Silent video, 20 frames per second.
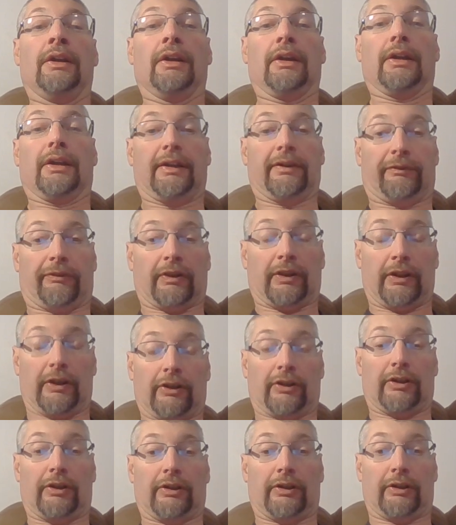if
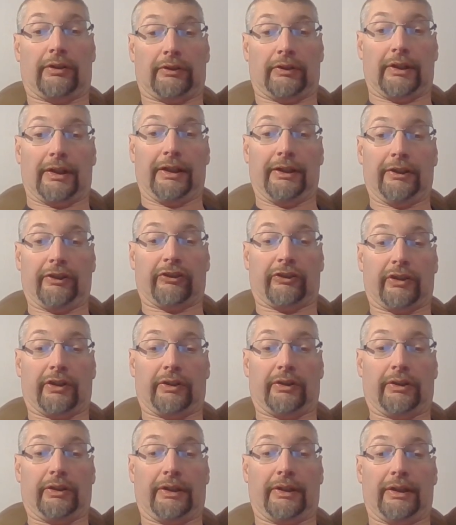there are lights
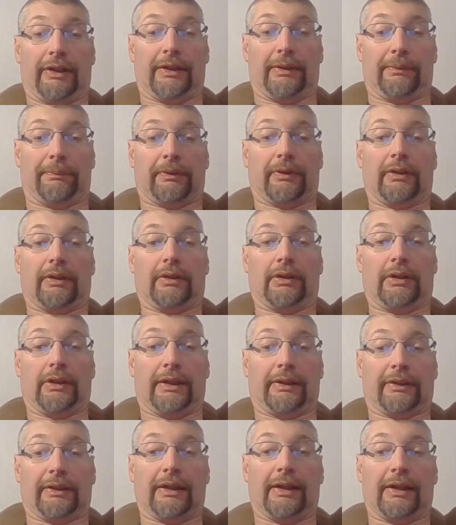lit up
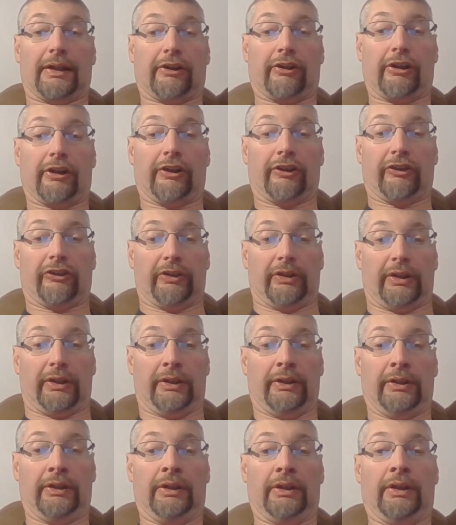at that crossing,
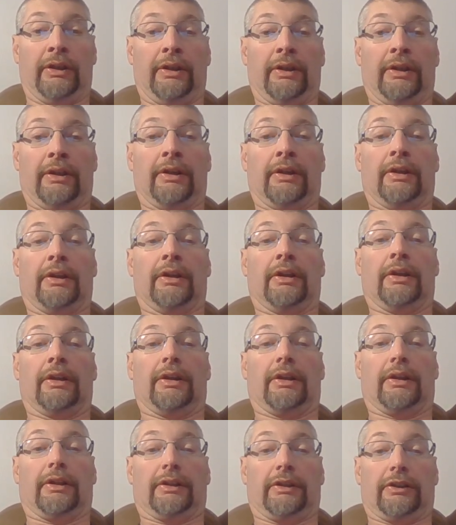
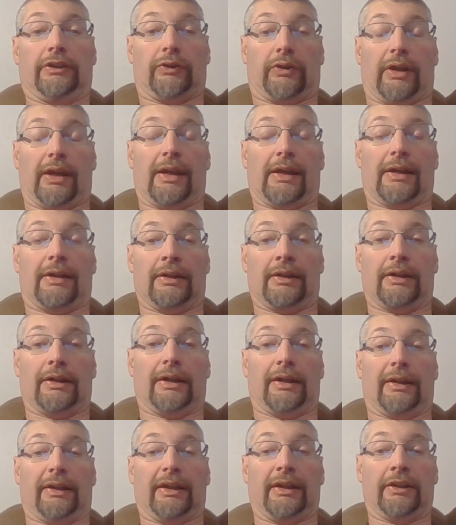you
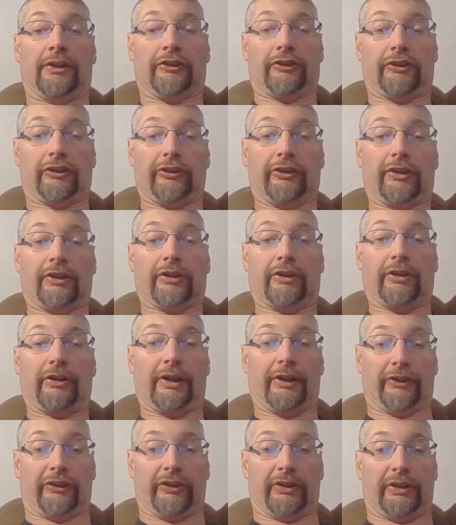cannot enter the
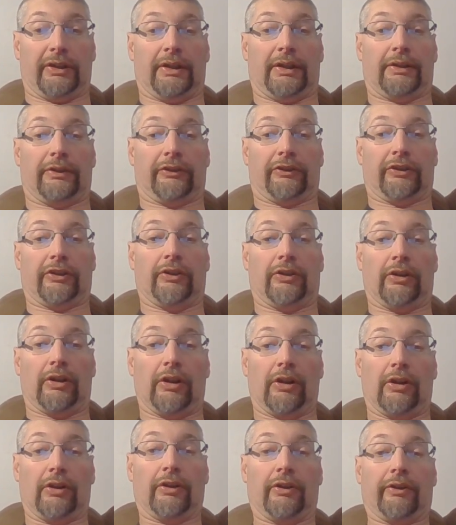crossing until
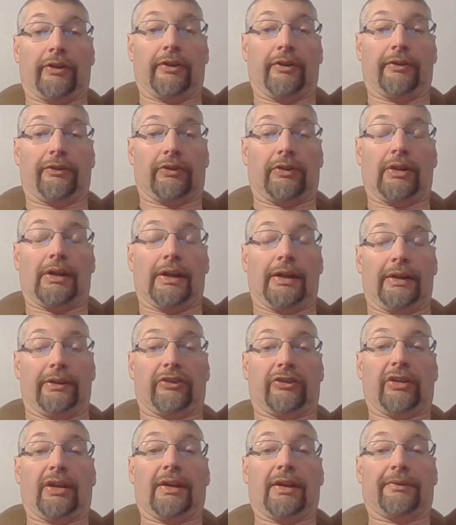all of those
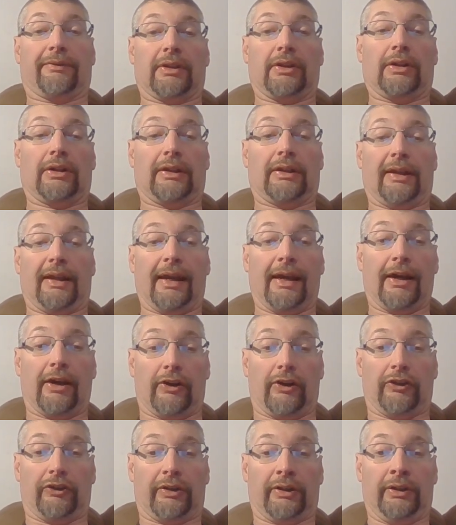lights have gone
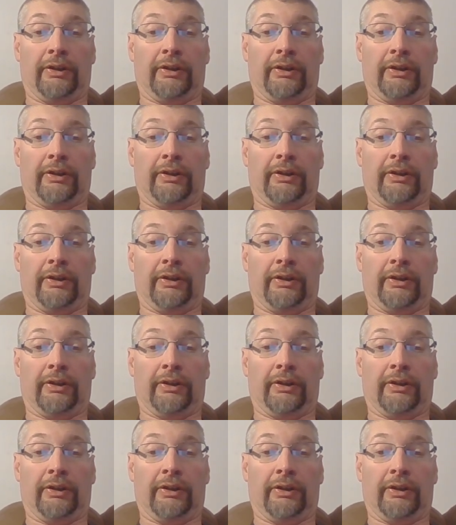out.